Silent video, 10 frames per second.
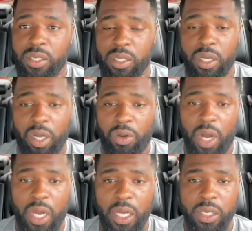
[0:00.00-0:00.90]
It's in a
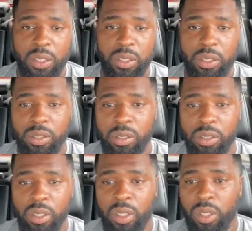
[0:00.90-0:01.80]
garage
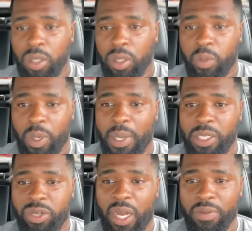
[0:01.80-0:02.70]
when I'm
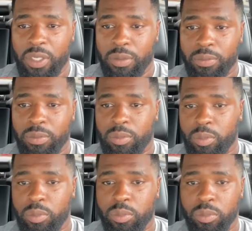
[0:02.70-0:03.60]
not driving it,
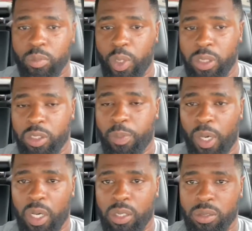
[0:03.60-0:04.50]
when it's
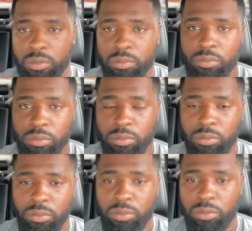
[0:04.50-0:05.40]
parked,
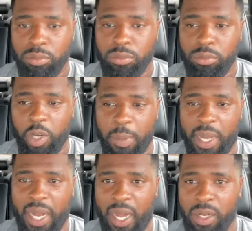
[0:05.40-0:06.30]
when I'm
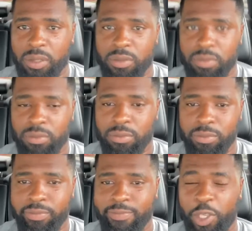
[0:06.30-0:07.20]
not out.
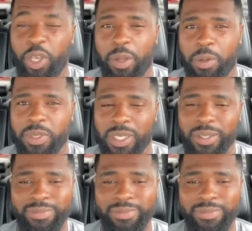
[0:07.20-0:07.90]
You get what I'm saying?